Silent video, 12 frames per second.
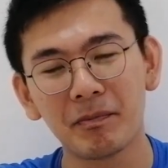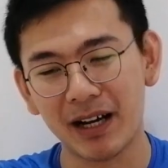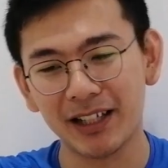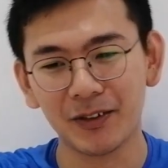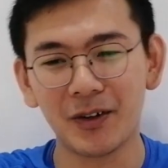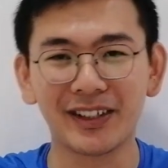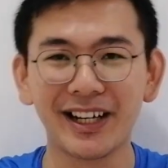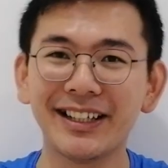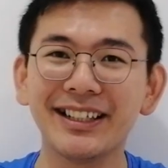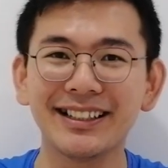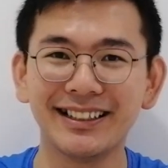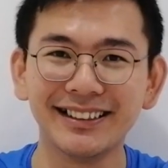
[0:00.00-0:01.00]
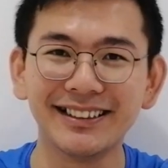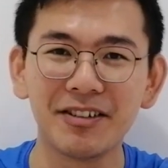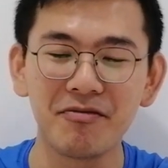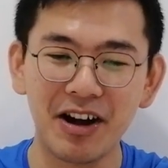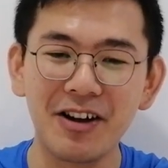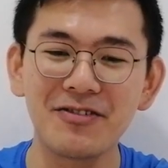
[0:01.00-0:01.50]
But it's organic lah,
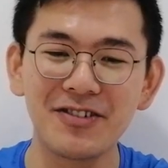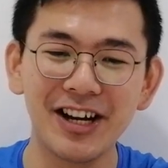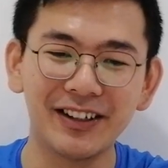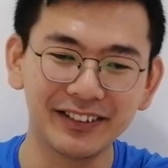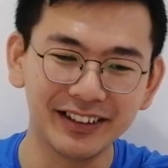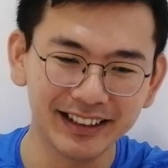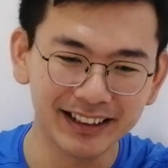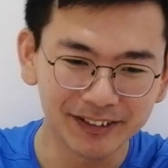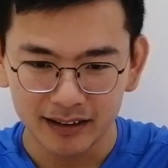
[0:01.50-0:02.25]
very healthy.